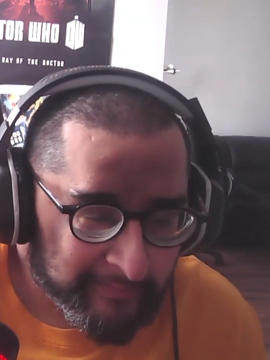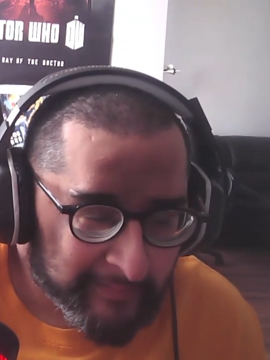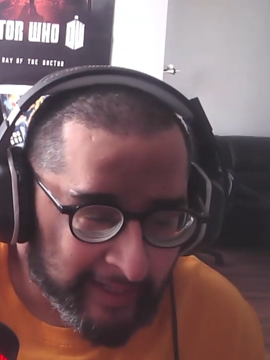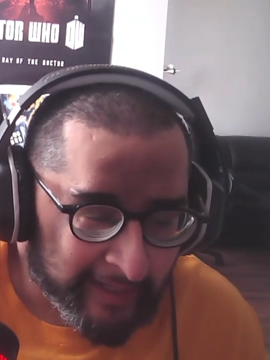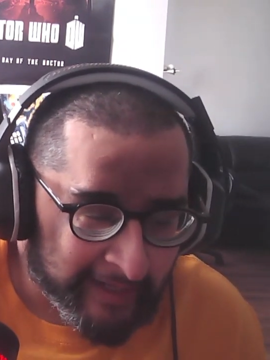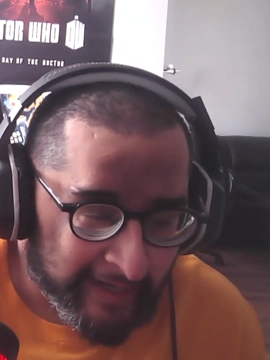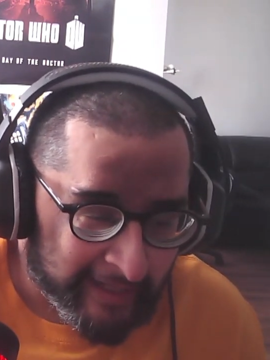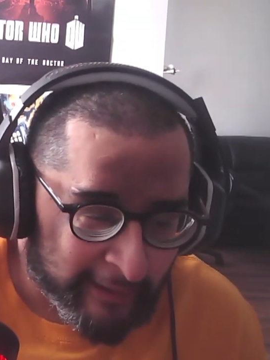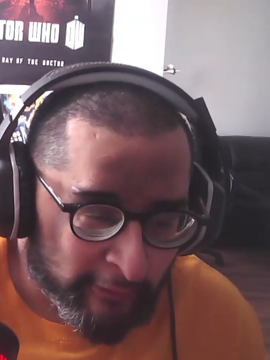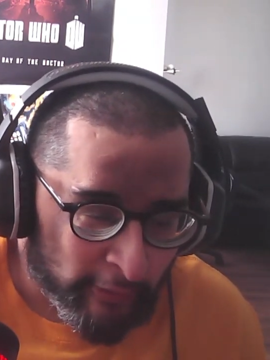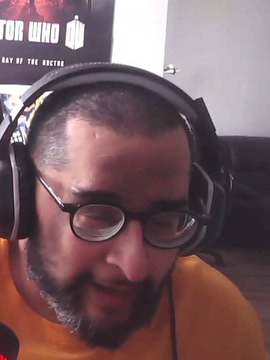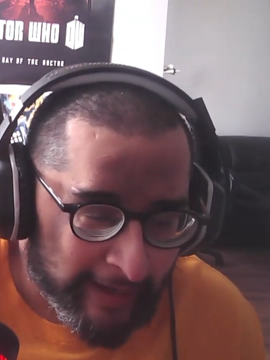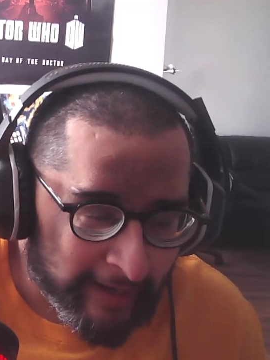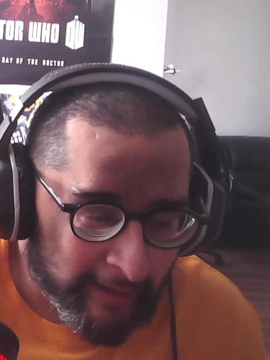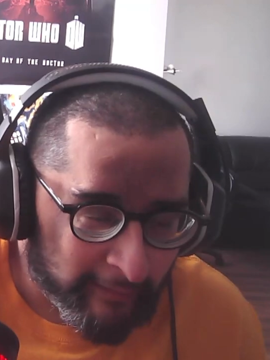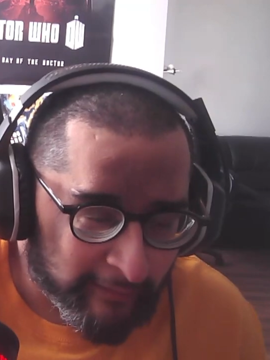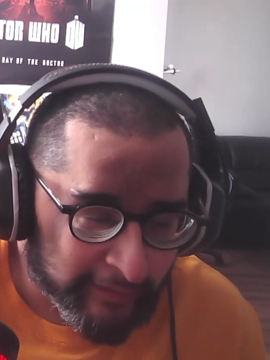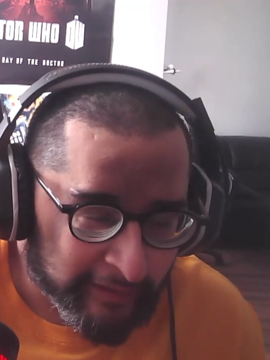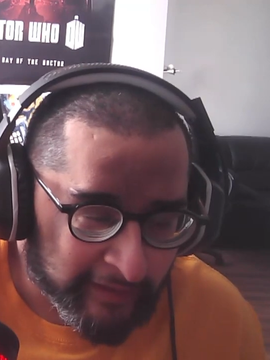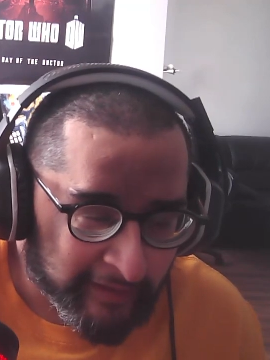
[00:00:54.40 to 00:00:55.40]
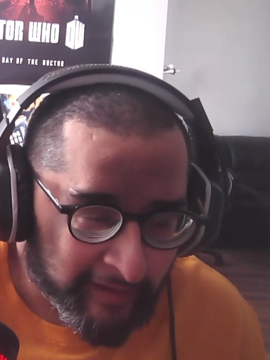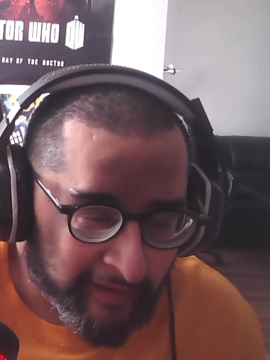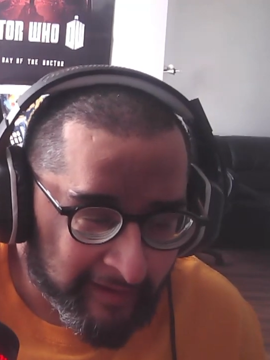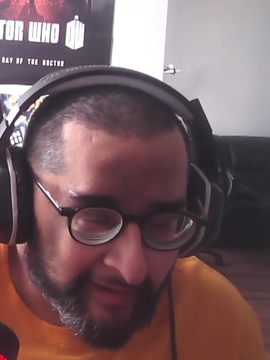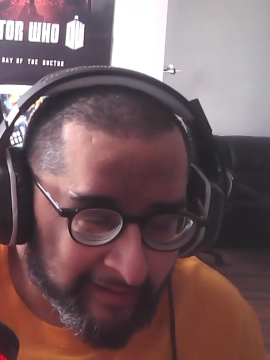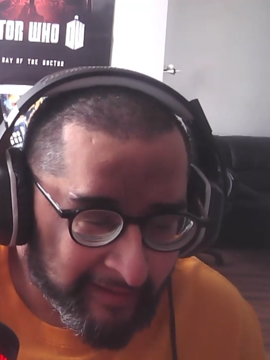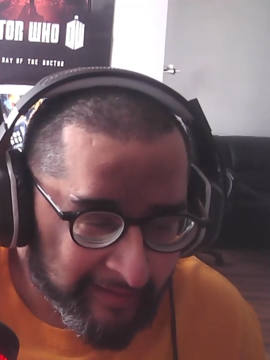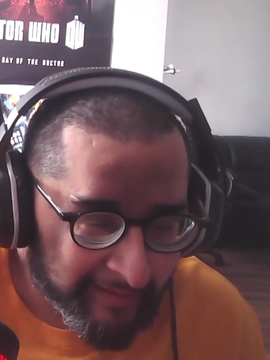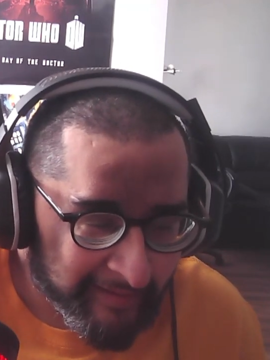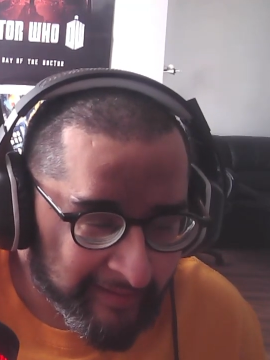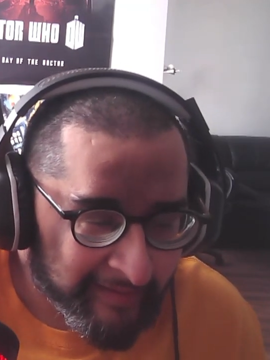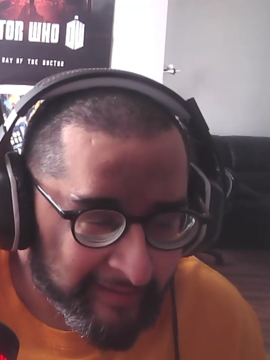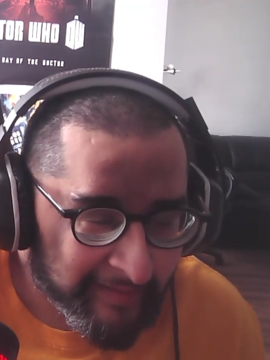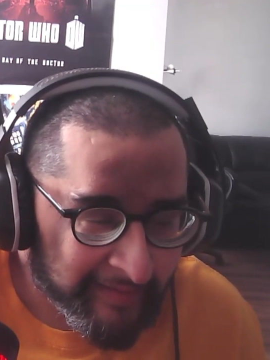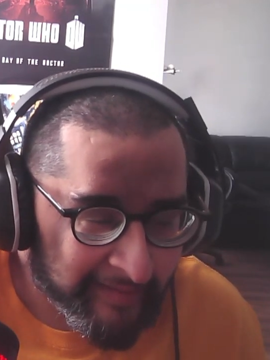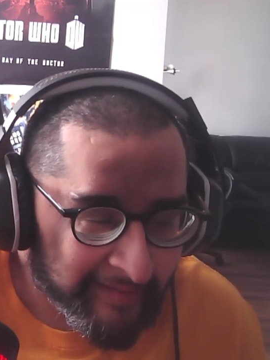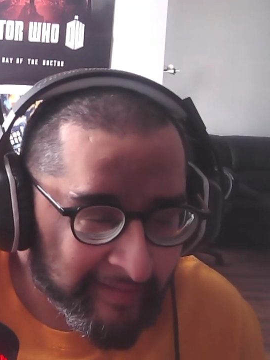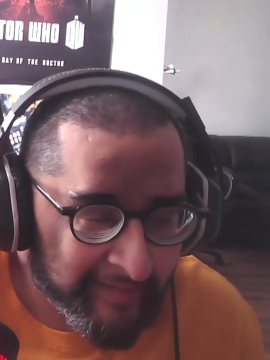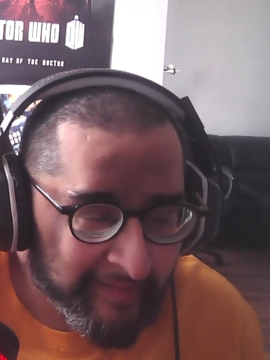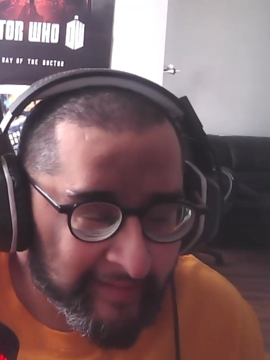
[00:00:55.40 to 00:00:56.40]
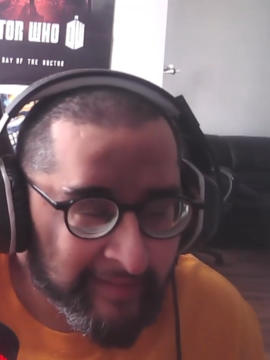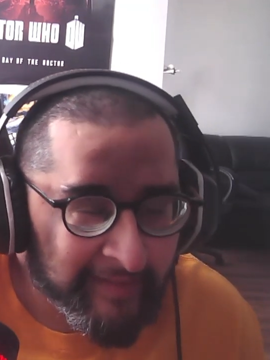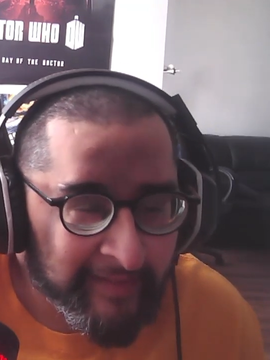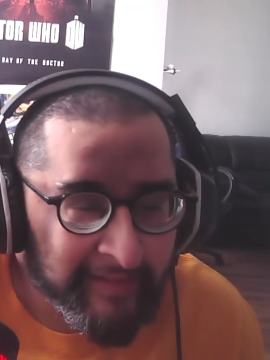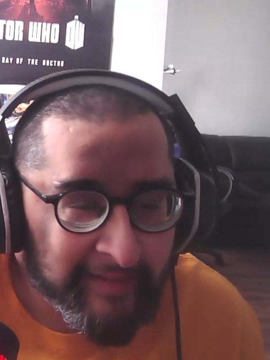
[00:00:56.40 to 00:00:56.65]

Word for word: Got quiet all of a sudden. Hmm.